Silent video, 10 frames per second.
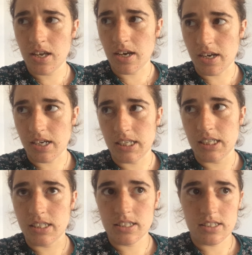And
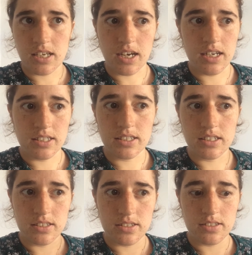it just had
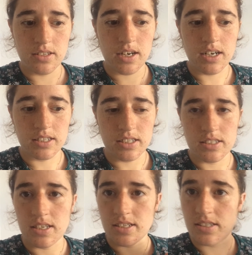these
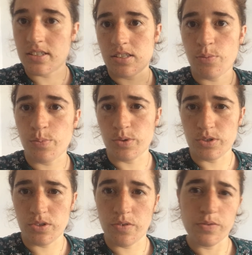characters as
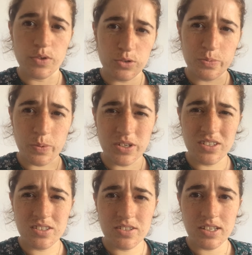examples of those
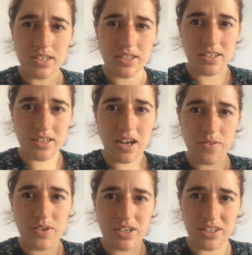points rather than
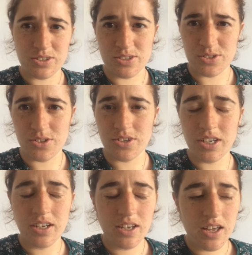having an actual
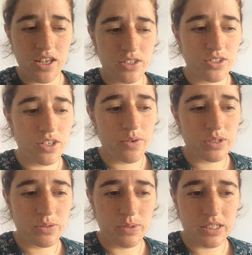story. So that
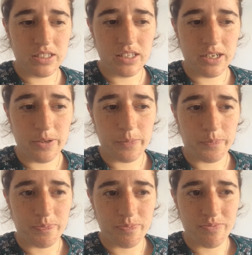was a bit,
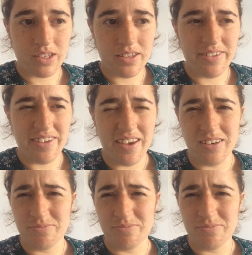yeah,